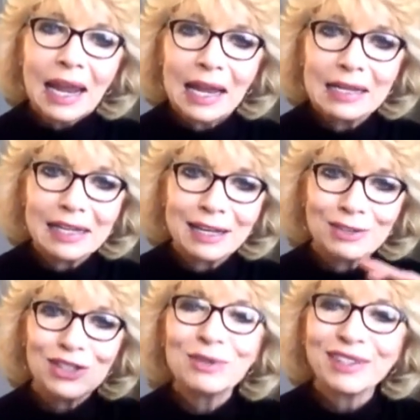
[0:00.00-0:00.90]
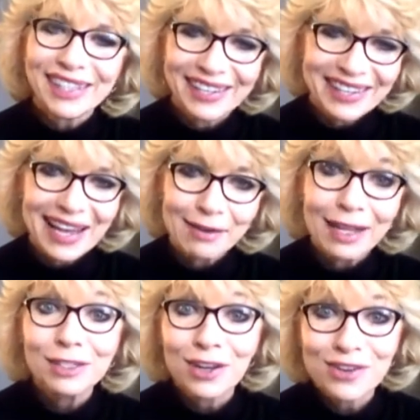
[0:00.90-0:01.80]
And she will tell you that.
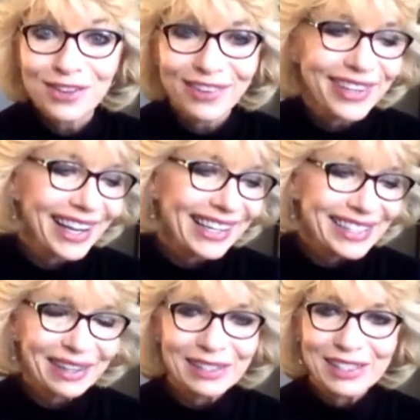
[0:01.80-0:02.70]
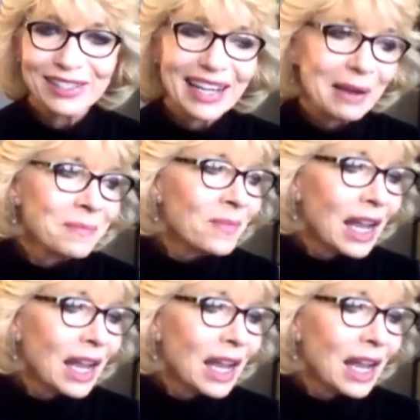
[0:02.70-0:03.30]
That's on her, okay? So I'll just do that.